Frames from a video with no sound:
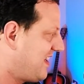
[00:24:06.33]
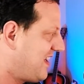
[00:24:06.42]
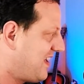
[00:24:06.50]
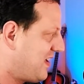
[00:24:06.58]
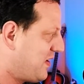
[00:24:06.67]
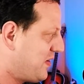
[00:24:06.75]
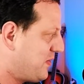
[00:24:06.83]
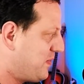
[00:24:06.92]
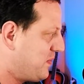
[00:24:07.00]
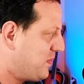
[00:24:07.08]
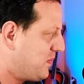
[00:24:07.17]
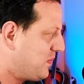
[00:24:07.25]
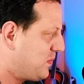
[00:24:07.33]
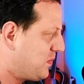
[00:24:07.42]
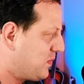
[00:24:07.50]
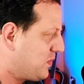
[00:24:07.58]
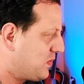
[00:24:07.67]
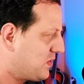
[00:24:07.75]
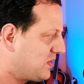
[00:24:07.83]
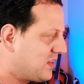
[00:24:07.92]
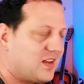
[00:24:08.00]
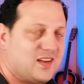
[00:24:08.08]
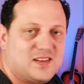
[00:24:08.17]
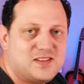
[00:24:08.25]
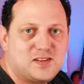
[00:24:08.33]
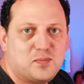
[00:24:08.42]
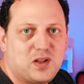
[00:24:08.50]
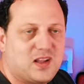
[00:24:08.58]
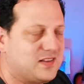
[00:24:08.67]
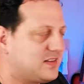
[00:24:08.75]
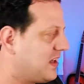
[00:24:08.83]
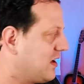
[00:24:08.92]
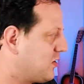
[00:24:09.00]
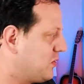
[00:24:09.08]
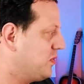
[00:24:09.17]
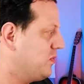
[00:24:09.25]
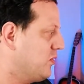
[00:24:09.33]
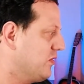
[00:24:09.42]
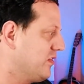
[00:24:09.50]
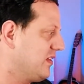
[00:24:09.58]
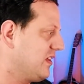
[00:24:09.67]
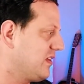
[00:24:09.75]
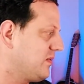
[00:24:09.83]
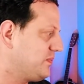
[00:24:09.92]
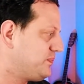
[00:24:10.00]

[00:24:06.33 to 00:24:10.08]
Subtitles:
That is the plan, to get a couple more, I think.